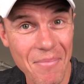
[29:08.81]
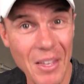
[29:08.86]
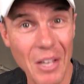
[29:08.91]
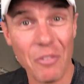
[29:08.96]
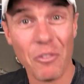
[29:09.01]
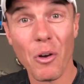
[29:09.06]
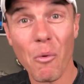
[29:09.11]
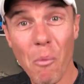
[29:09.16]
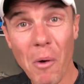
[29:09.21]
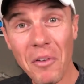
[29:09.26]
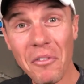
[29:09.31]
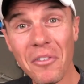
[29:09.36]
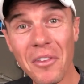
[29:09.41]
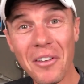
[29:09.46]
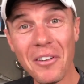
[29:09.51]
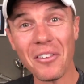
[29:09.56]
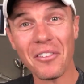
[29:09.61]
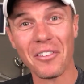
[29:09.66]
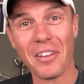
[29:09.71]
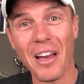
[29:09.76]
So what's the
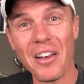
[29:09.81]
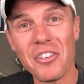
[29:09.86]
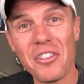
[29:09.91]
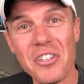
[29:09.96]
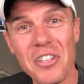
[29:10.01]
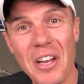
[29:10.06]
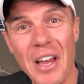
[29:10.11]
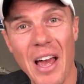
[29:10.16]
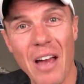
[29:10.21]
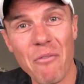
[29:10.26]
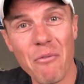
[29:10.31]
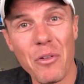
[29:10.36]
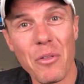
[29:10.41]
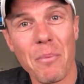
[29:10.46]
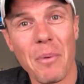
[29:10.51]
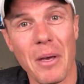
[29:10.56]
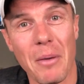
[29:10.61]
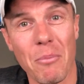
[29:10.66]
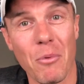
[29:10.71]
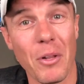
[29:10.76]
discussion you have
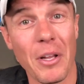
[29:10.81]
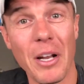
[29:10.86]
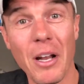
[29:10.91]
with people?